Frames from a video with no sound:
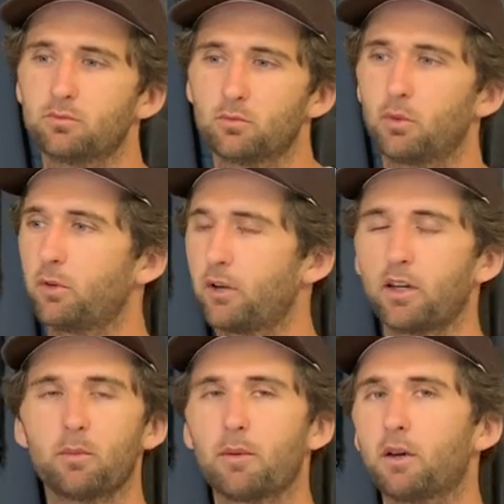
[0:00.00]
we'll be
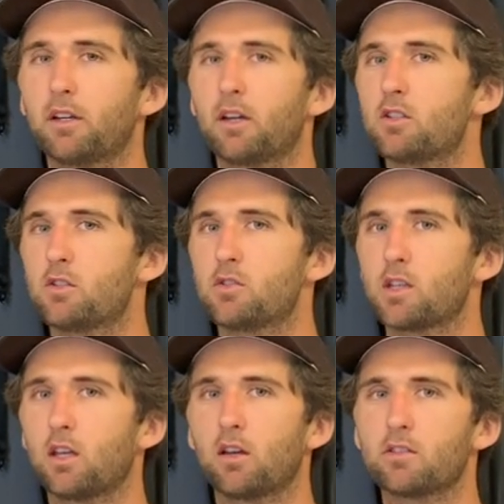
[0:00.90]
ready by Monday or
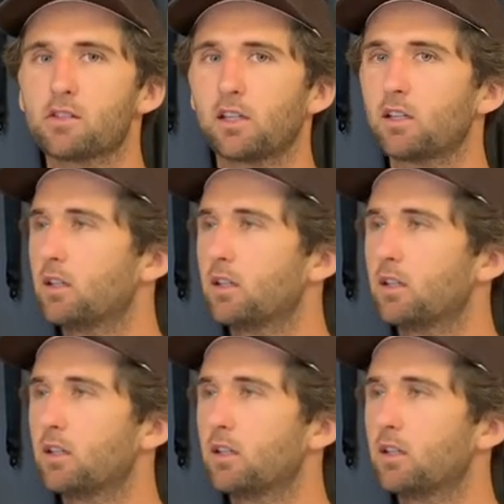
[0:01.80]
Tuesday, honestly.